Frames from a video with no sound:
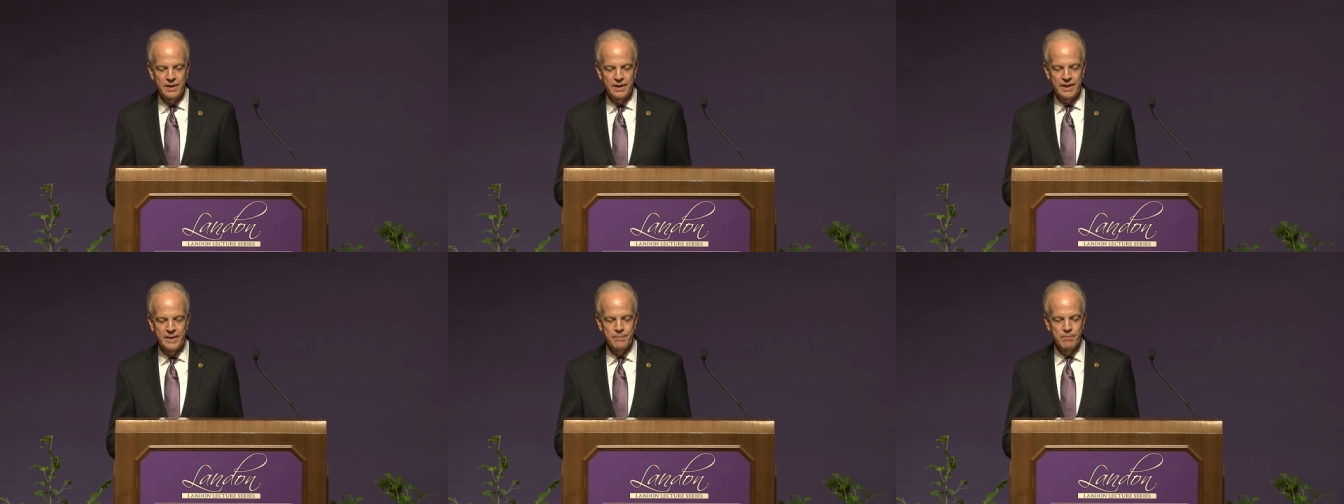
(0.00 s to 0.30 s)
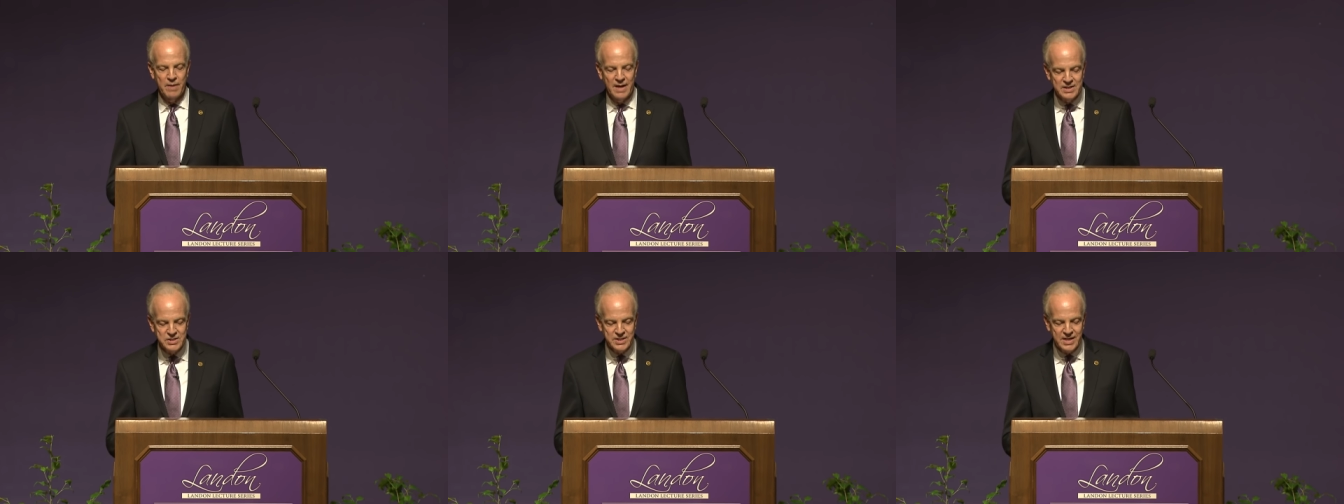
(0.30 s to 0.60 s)
In
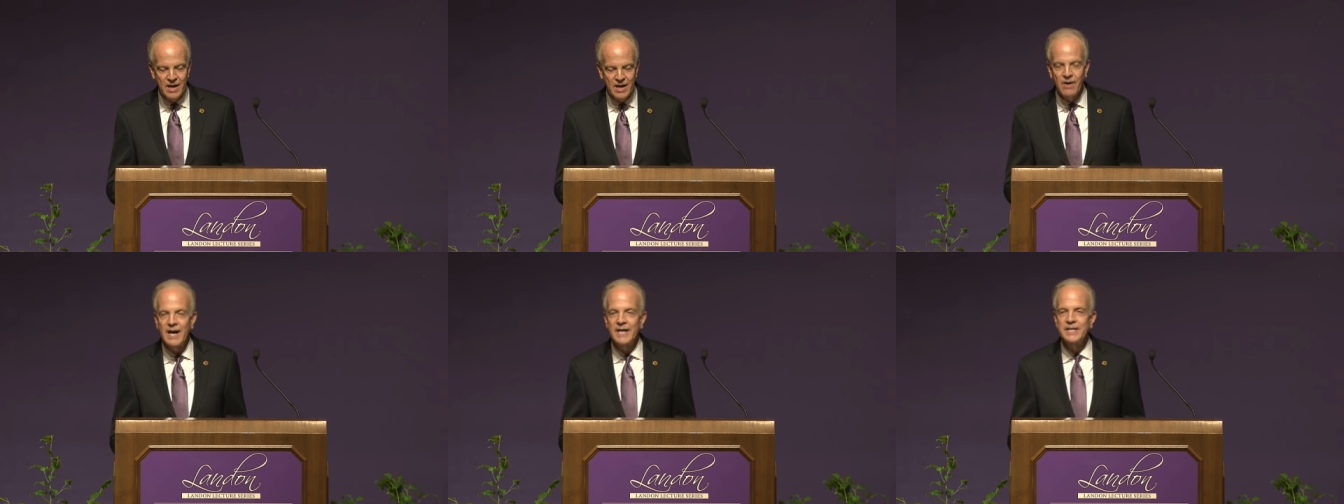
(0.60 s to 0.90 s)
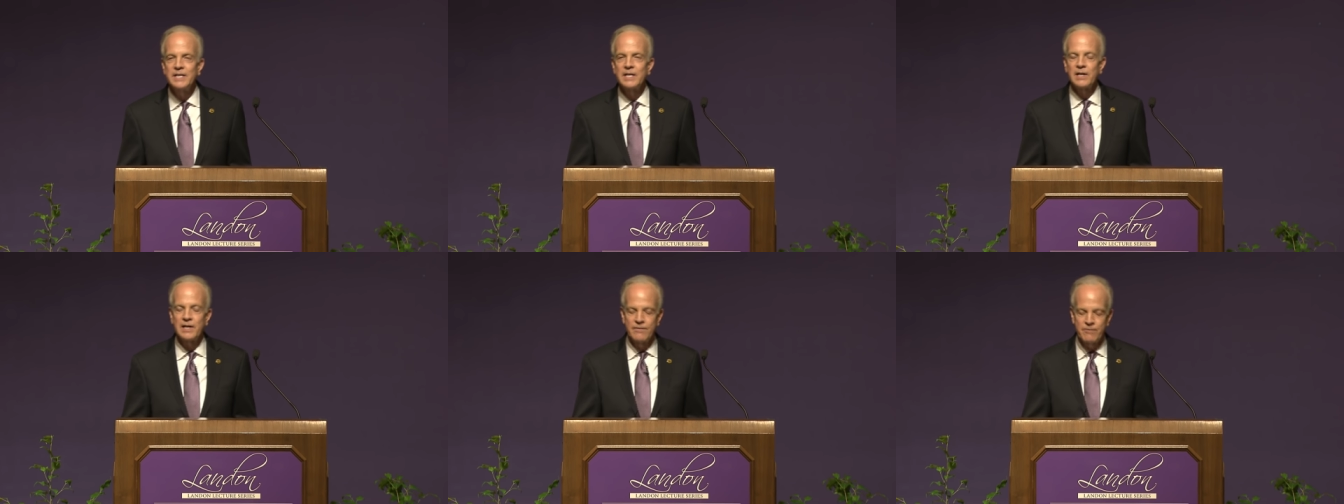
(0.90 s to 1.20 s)
Moscow, I
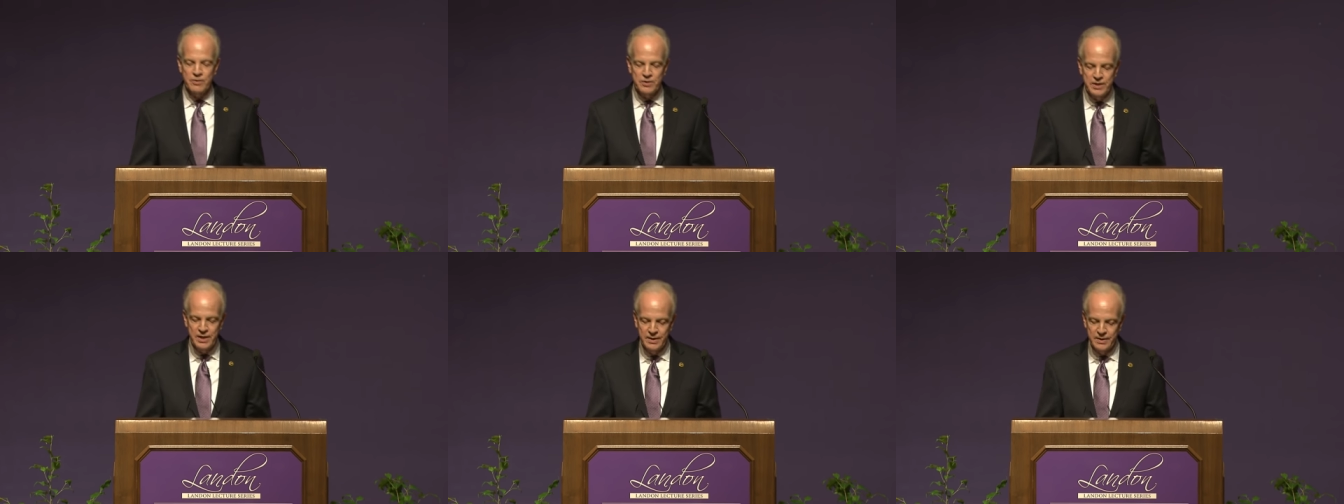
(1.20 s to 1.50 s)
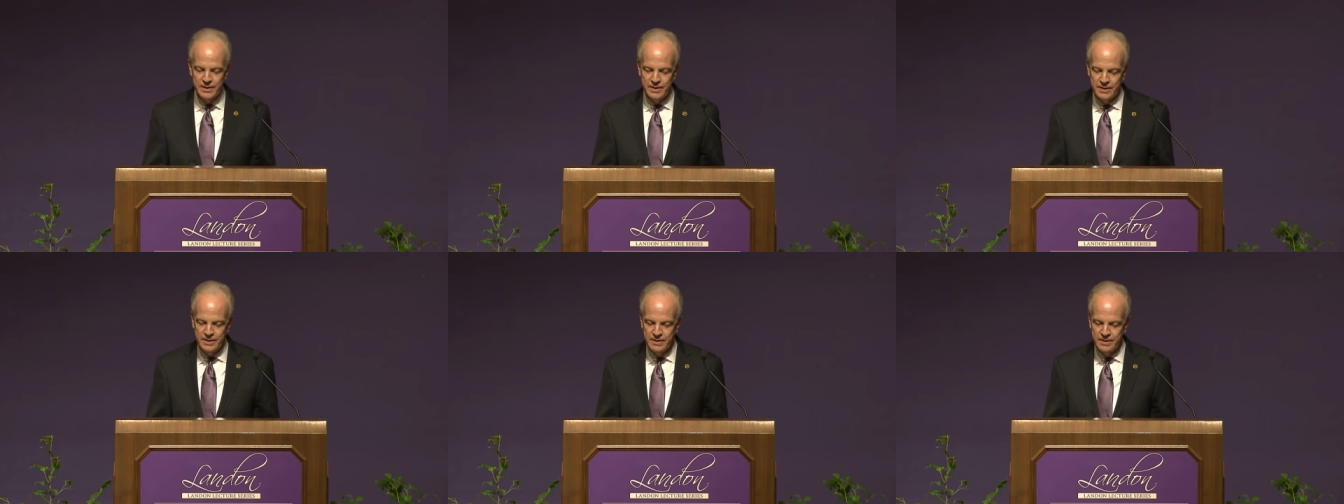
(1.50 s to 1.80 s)
delivered
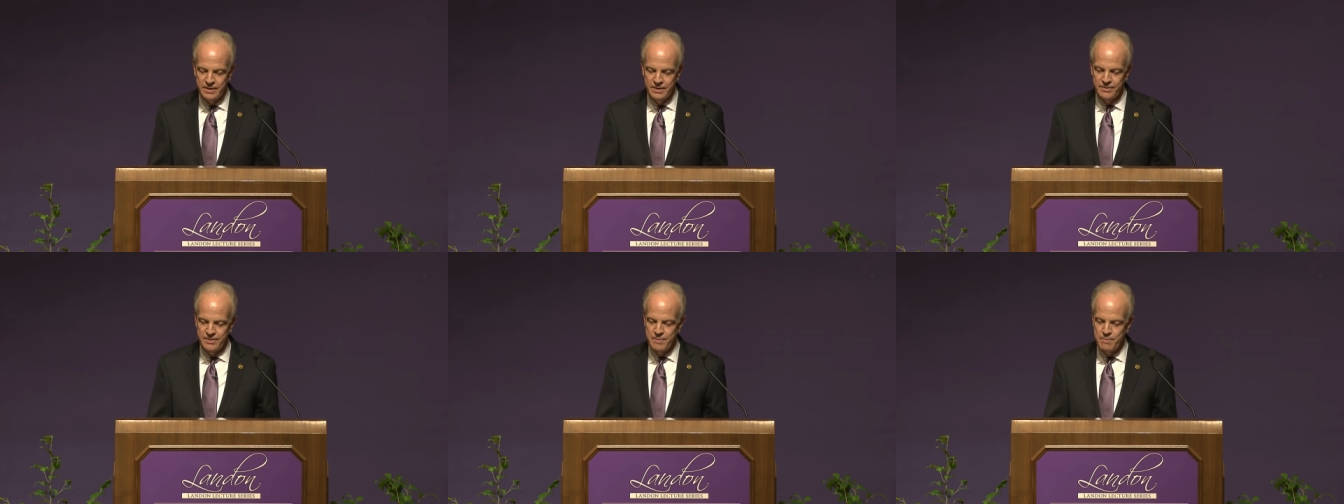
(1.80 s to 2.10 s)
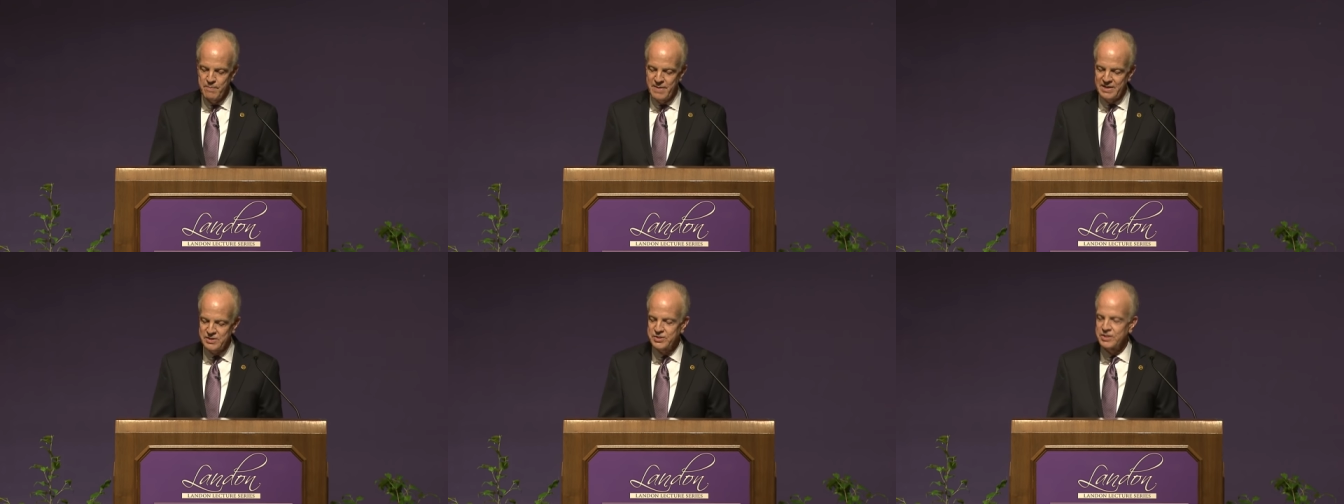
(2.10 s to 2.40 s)
the
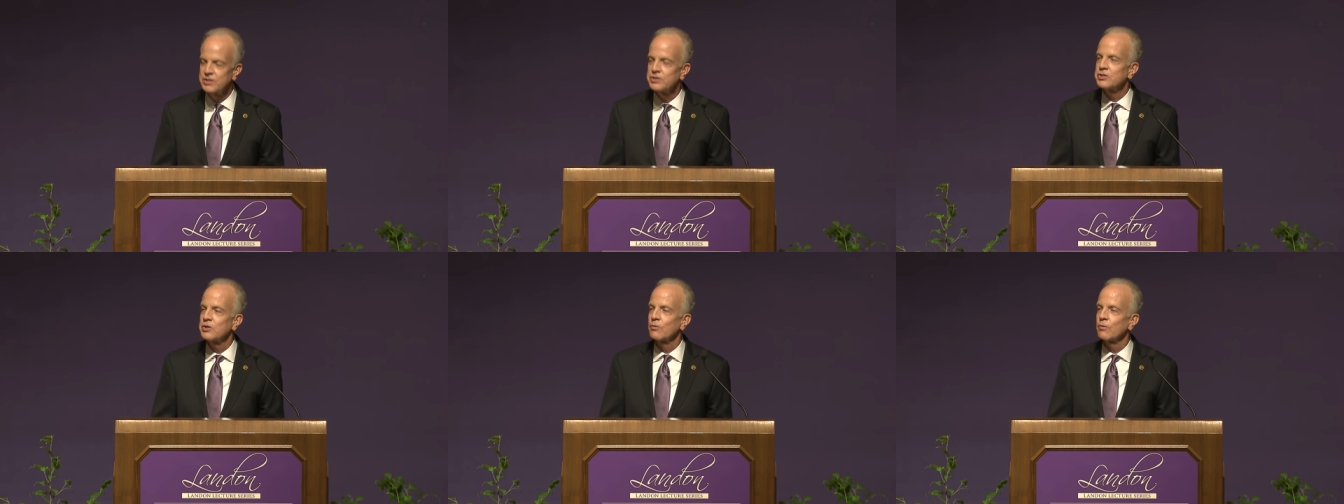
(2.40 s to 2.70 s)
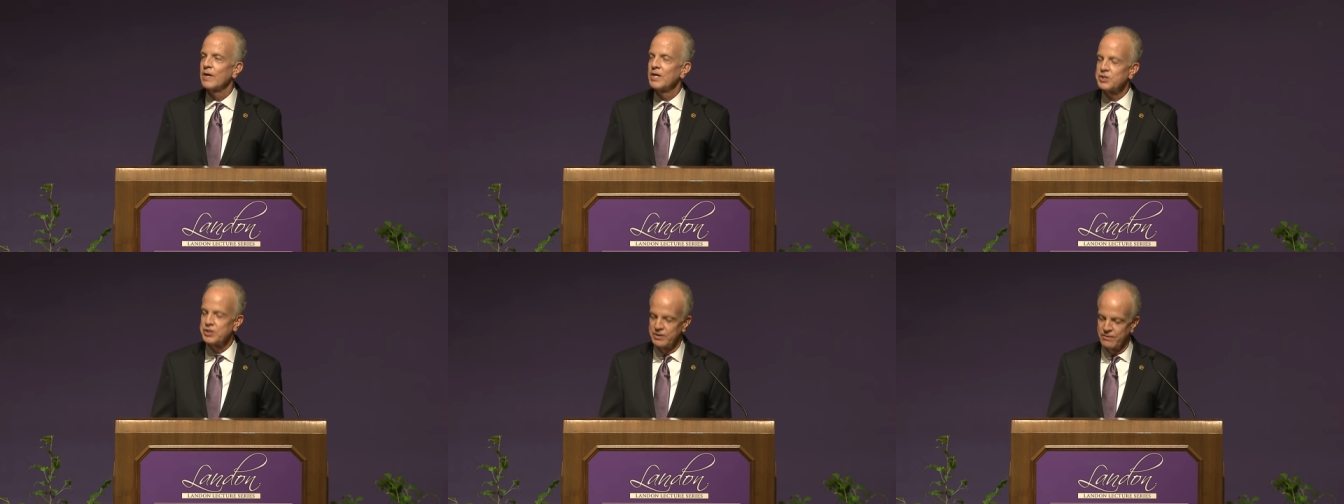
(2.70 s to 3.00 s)
message to
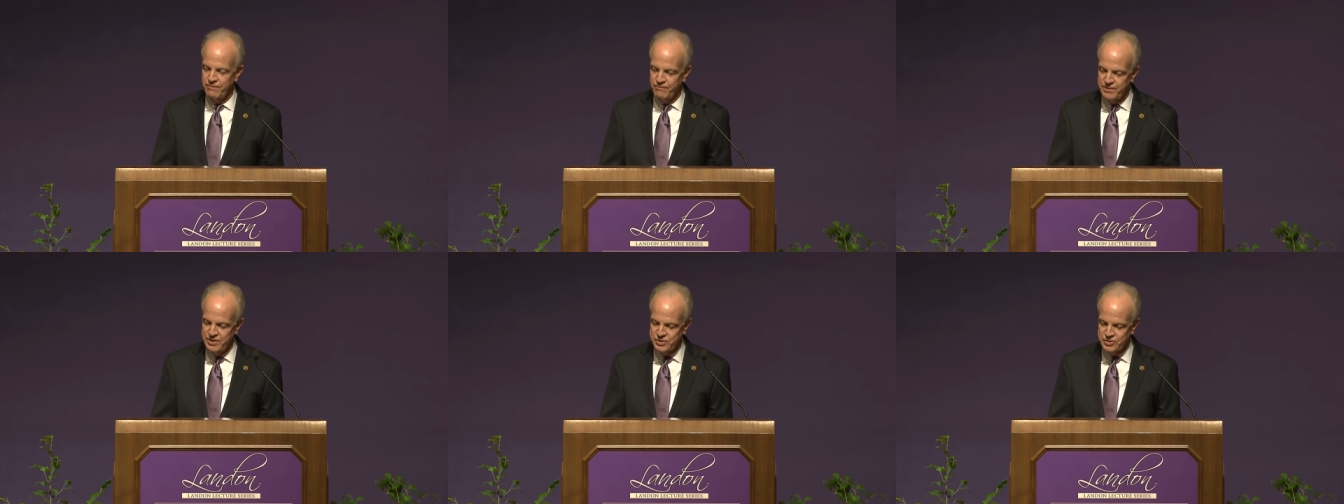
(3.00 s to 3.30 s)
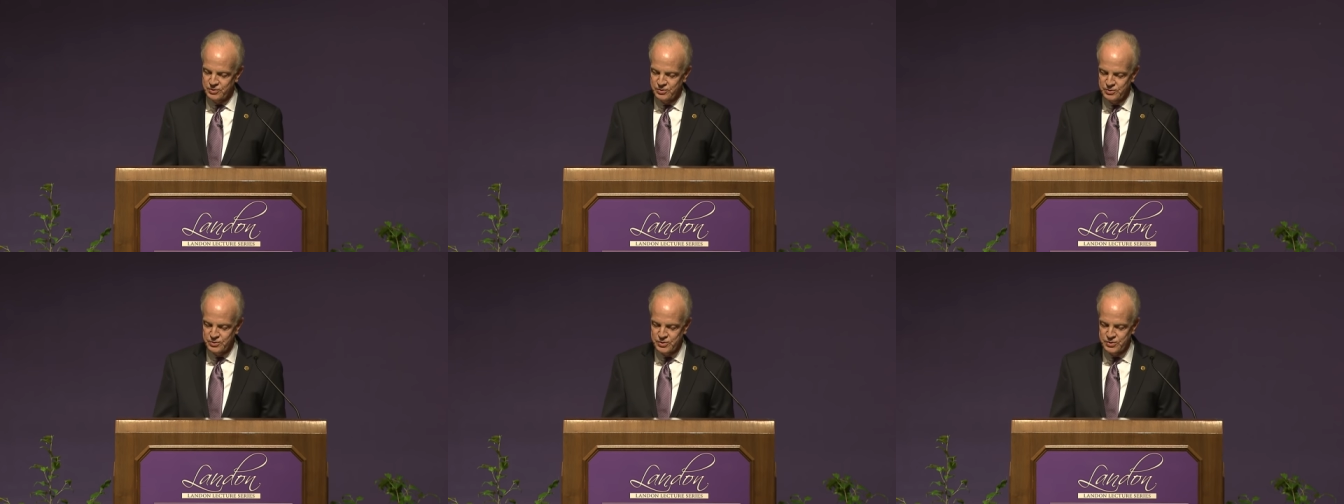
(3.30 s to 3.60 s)
Russian
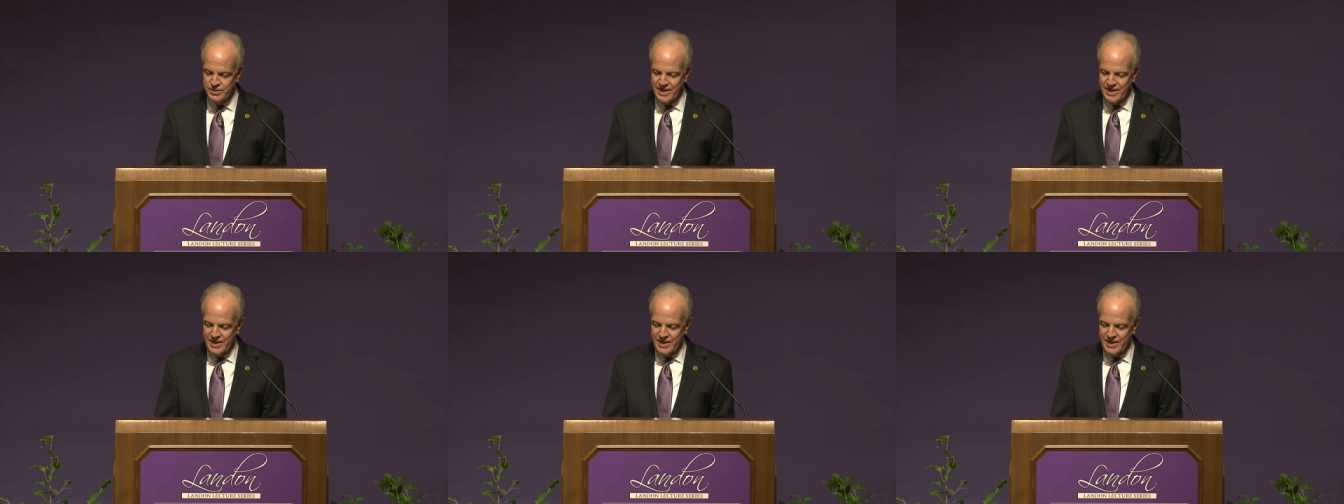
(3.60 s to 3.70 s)
officials